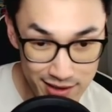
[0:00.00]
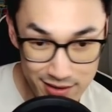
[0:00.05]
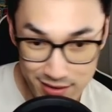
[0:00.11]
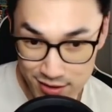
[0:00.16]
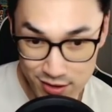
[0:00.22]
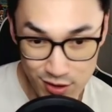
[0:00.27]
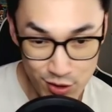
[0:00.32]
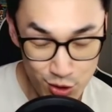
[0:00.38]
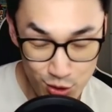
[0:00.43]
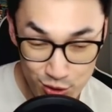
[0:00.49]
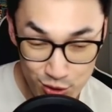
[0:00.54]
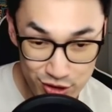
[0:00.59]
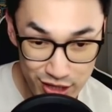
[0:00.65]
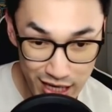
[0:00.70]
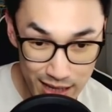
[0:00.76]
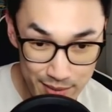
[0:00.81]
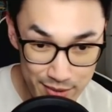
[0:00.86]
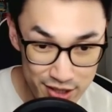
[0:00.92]
does a huge
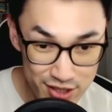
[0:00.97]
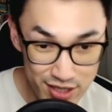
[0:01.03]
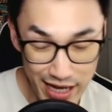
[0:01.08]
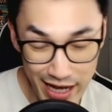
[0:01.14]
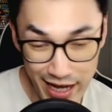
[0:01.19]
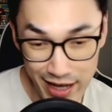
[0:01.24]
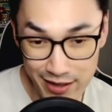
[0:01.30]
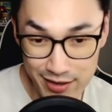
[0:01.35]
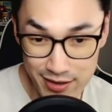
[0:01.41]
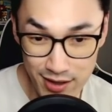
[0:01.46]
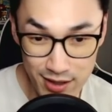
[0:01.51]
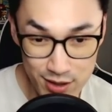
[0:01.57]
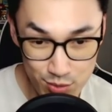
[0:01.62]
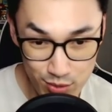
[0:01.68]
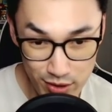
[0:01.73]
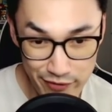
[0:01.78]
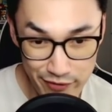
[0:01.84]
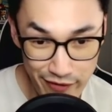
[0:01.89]
damage, and it's
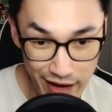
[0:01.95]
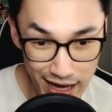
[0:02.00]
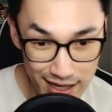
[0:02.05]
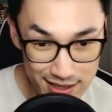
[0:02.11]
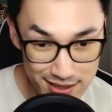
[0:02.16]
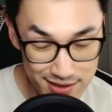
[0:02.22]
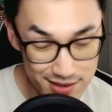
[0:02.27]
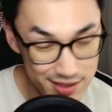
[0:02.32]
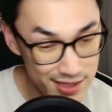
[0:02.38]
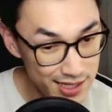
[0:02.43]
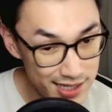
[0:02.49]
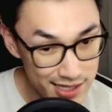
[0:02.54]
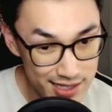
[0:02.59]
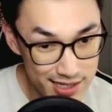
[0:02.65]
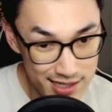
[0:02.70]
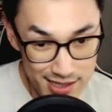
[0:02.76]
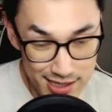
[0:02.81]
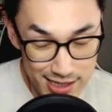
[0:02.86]
really fast.
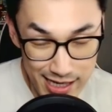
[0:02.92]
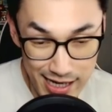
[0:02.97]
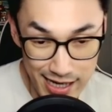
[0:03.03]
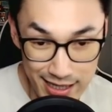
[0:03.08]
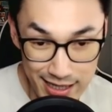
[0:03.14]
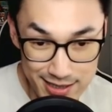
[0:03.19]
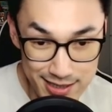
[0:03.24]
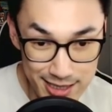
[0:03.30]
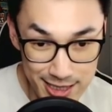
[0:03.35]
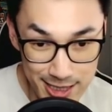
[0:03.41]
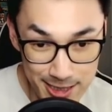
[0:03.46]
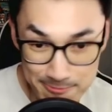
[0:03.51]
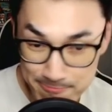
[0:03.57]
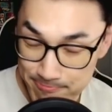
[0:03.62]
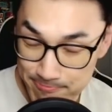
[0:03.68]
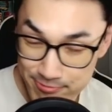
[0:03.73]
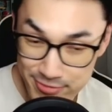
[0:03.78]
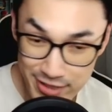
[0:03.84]
And
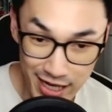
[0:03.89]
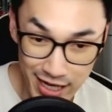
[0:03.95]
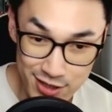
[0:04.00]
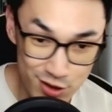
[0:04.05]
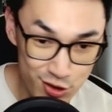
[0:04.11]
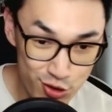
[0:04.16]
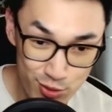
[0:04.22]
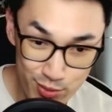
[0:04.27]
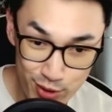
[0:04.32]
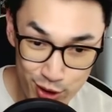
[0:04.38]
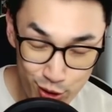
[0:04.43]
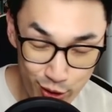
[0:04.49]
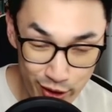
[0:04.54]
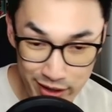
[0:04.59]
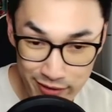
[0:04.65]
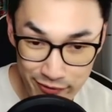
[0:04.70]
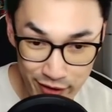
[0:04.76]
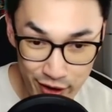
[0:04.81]
yeah, just super
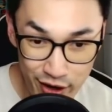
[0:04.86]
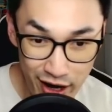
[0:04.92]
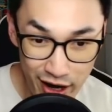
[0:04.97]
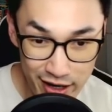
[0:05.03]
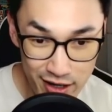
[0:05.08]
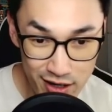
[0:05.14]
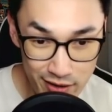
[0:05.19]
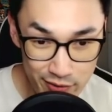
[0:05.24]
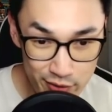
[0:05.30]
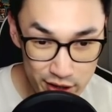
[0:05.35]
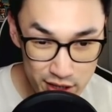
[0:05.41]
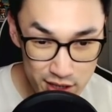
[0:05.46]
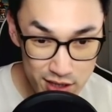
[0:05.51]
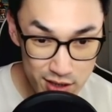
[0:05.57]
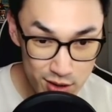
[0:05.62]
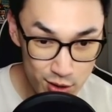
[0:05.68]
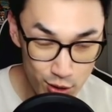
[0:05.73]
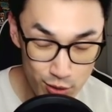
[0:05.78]
annoying, very high coverage.
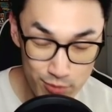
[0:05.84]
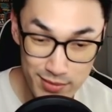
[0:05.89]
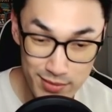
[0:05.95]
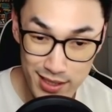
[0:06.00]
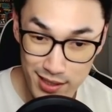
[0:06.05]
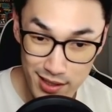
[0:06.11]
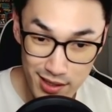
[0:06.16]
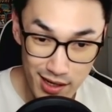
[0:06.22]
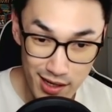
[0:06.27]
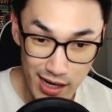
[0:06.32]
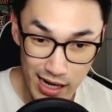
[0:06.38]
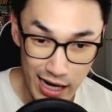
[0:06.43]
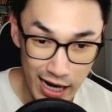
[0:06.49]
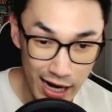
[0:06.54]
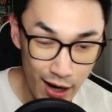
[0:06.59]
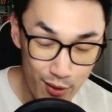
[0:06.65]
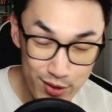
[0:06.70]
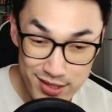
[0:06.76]
So
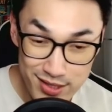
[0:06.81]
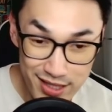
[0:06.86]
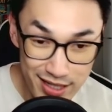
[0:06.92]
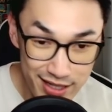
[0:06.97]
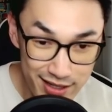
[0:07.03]
I would say,